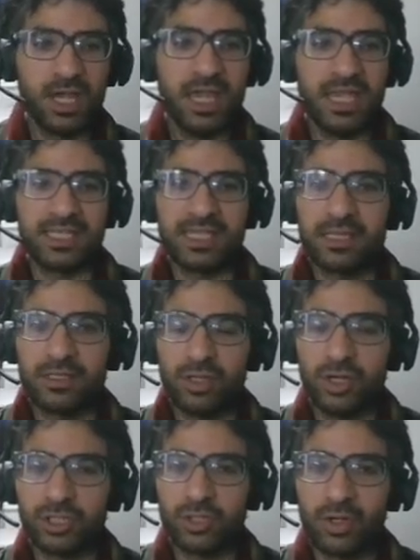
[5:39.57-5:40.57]
is that it
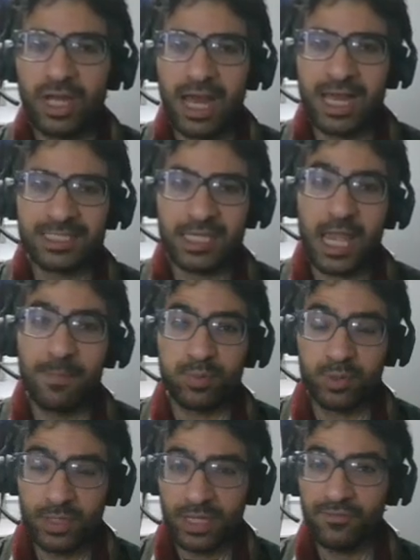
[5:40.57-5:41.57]
also has a
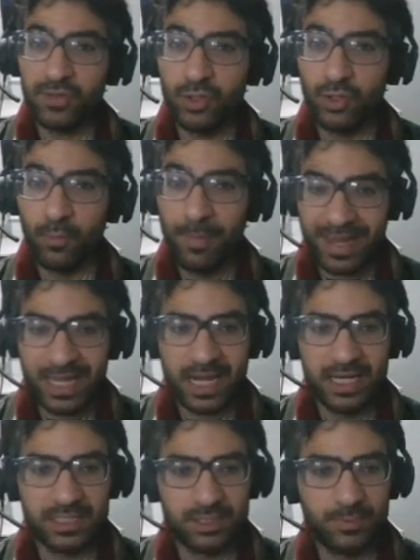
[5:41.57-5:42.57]
preview
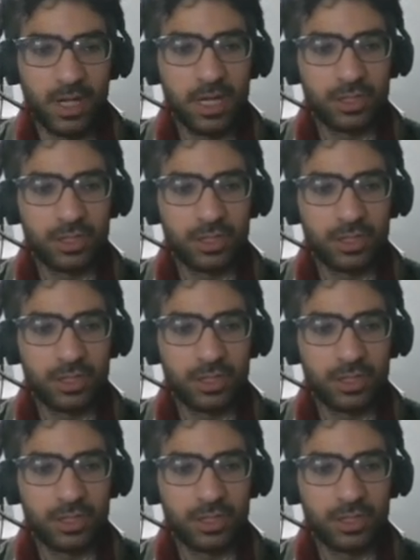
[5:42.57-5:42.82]
mechanism.